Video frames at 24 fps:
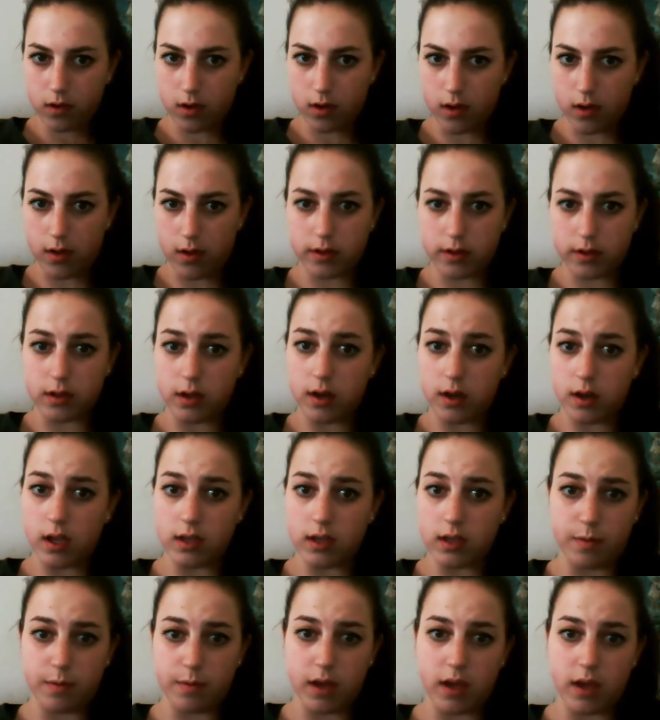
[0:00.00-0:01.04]
And that's on
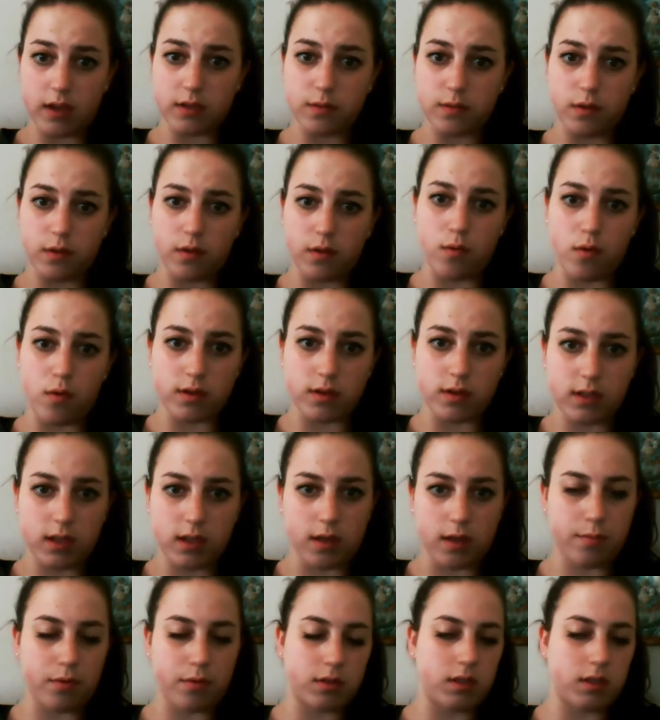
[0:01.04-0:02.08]
SPS with a one
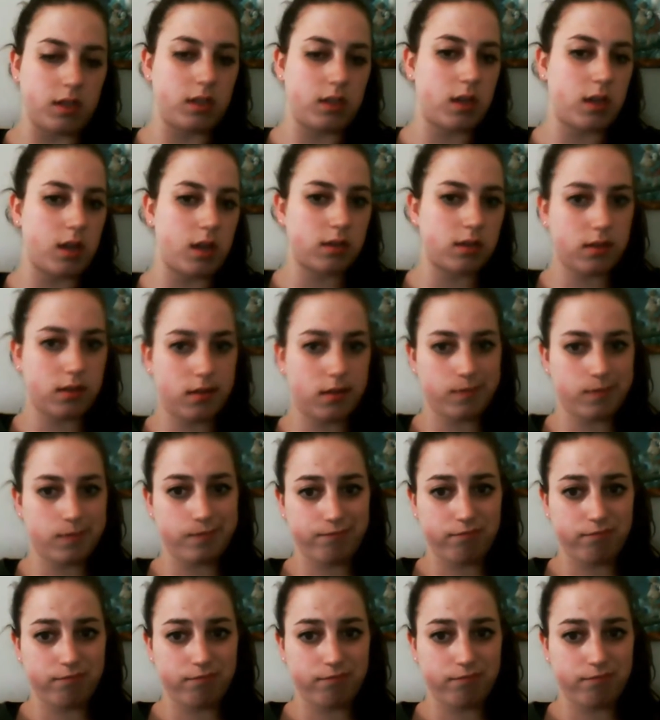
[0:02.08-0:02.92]
sample t-test.